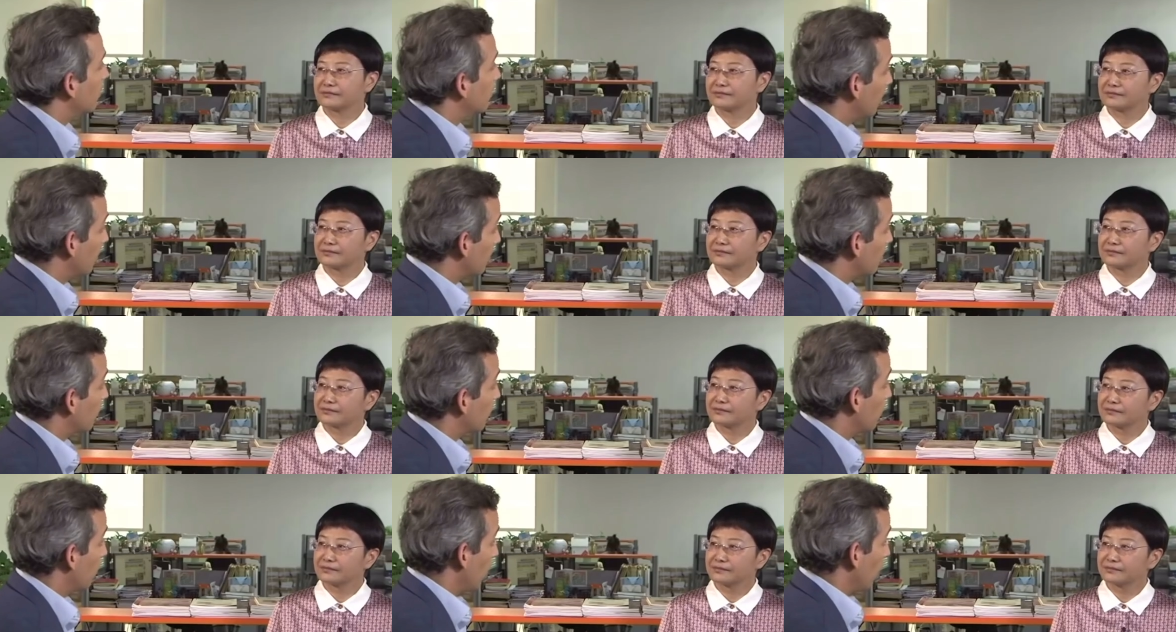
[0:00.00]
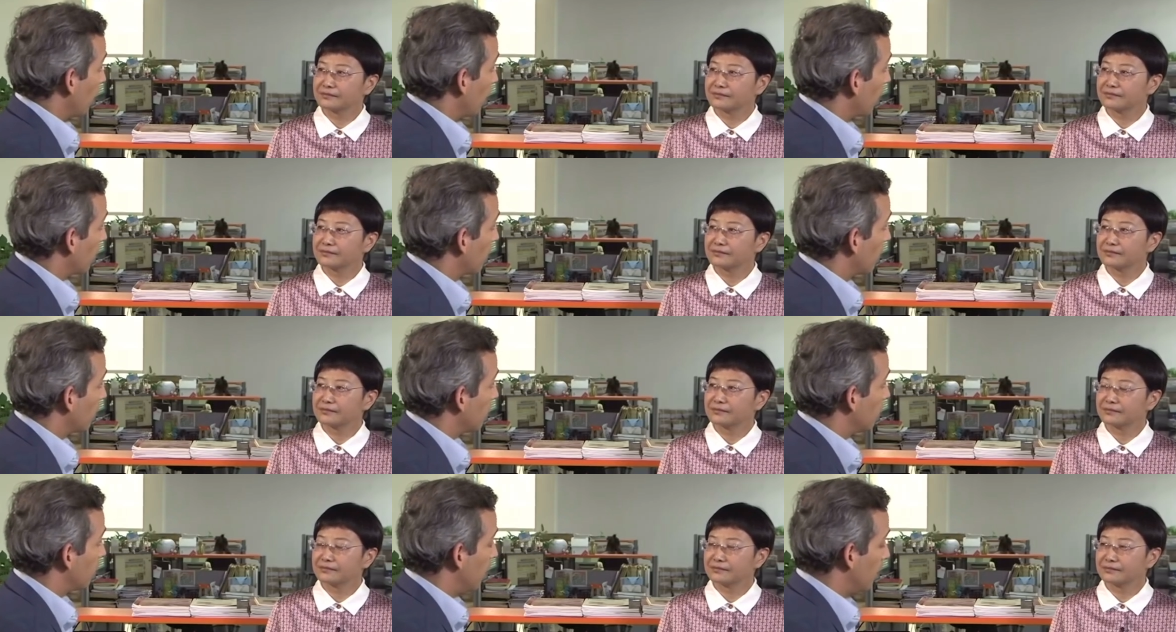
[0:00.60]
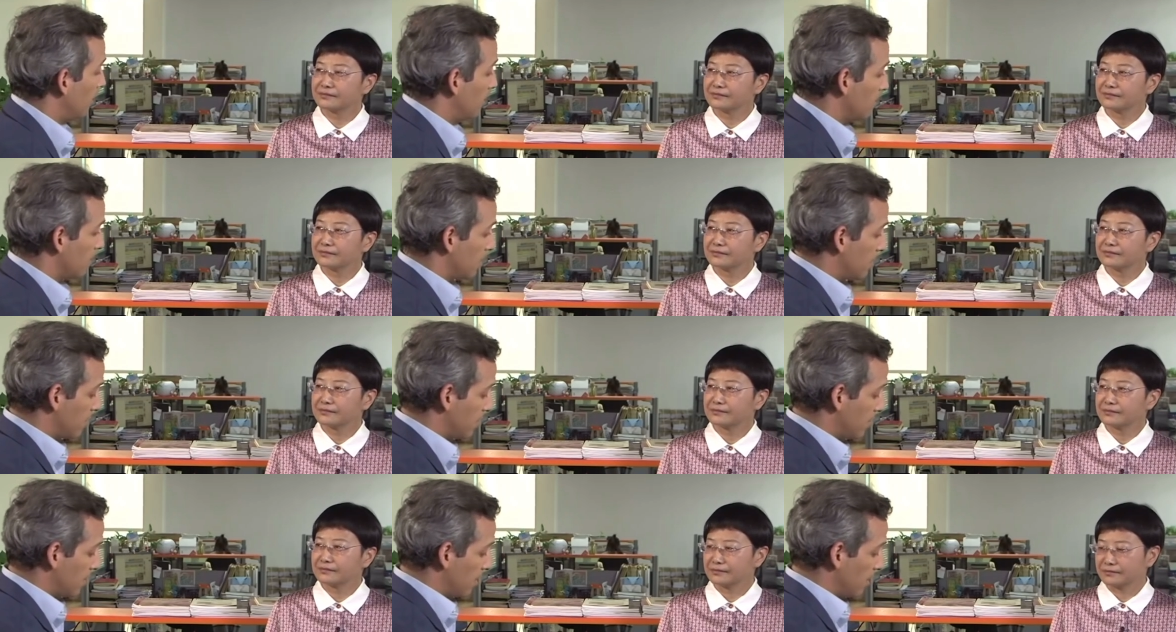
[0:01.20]
Speaker 1: Does it work?
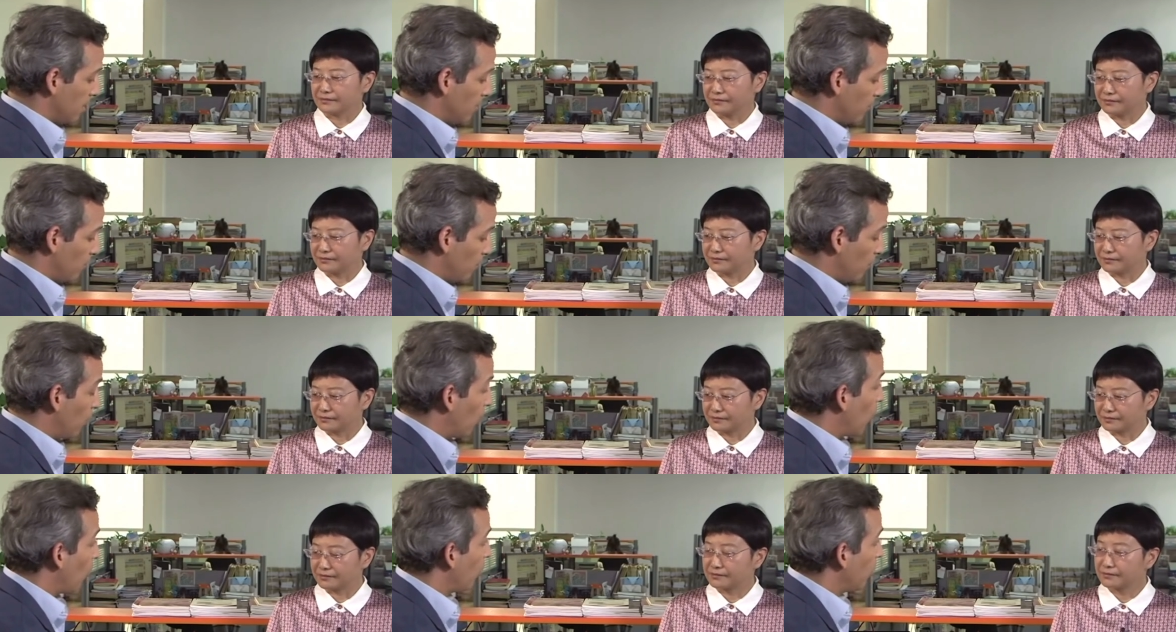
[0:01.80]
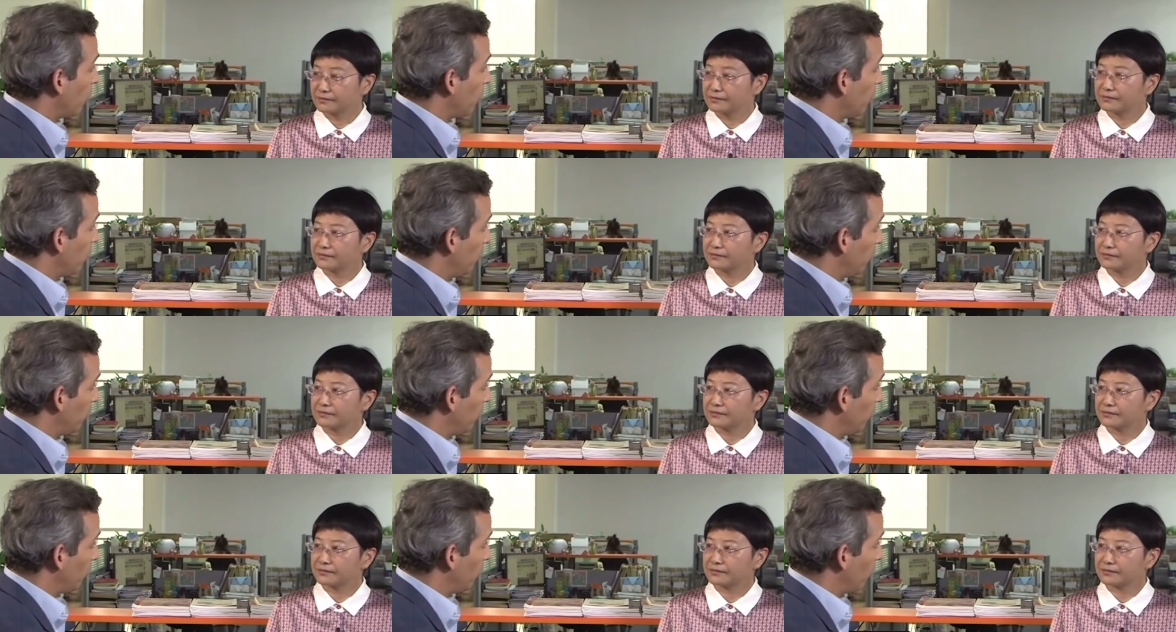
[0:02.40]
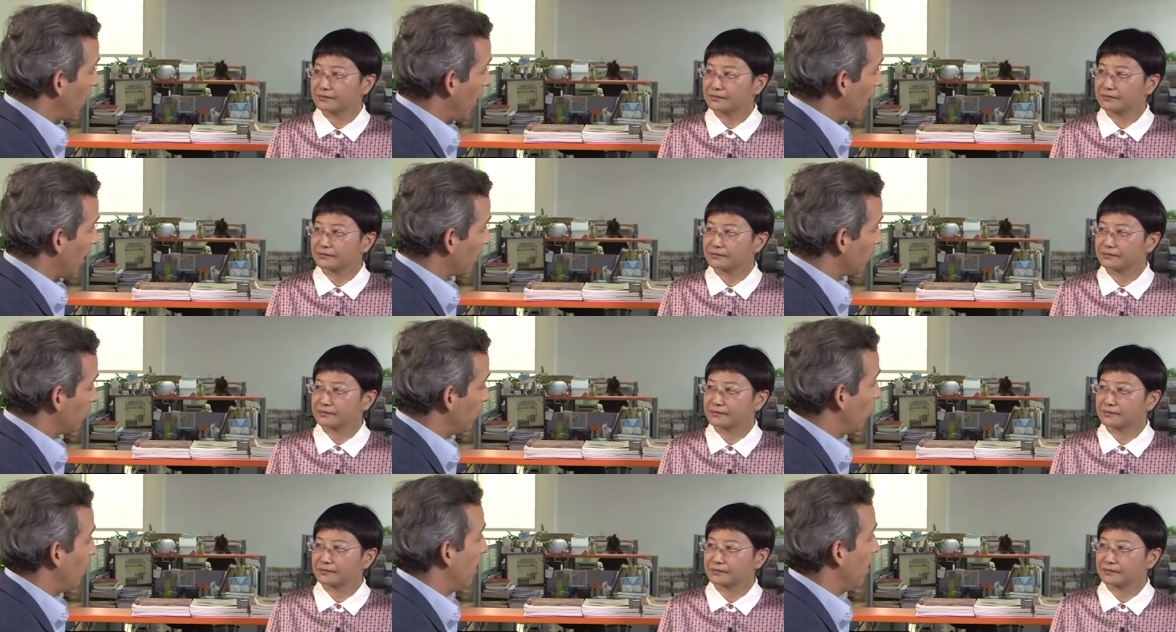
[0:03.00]
Does rewarding people who
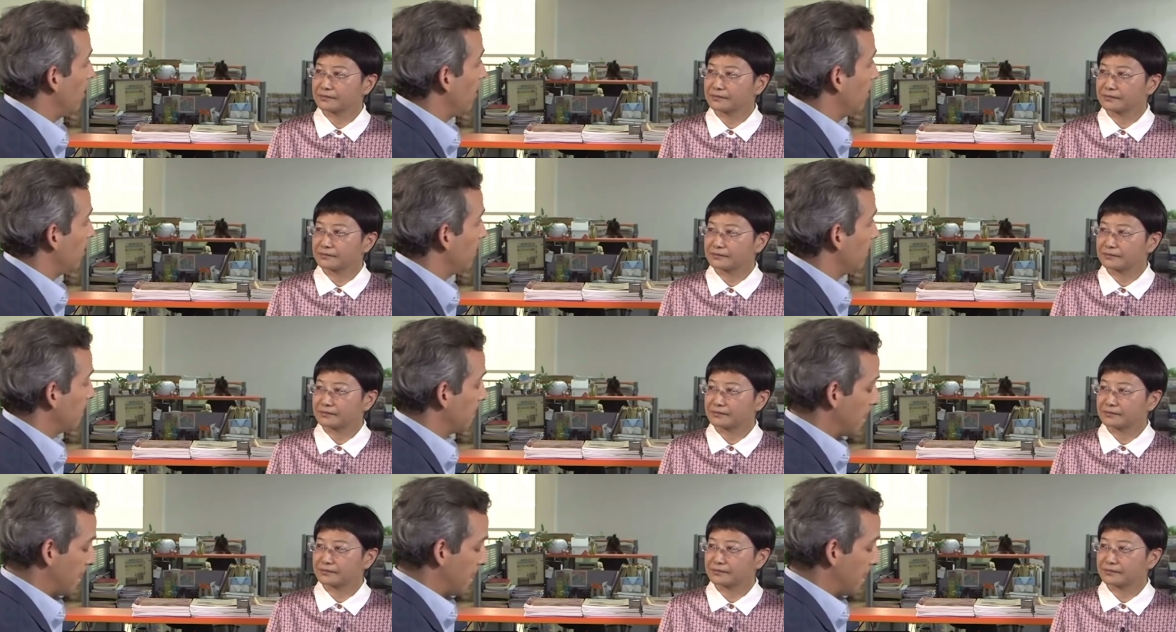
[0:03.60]
act well